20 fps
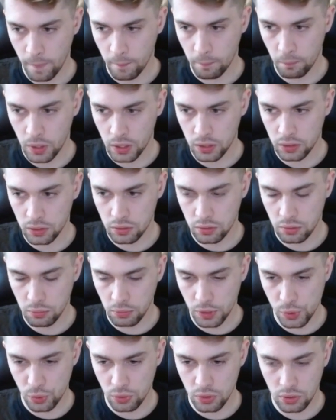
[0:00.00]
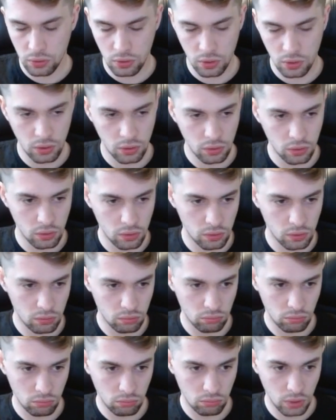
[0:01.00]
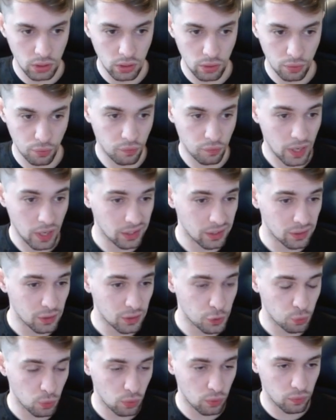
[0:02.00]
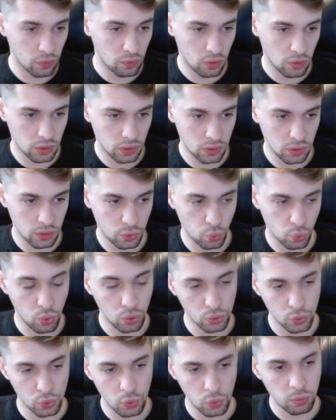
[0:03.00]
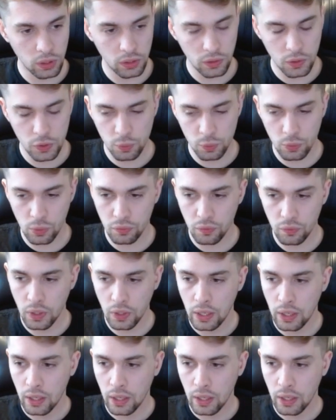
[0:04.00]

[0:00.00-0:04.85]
But my student didn't either find this move or didn't want to play this move,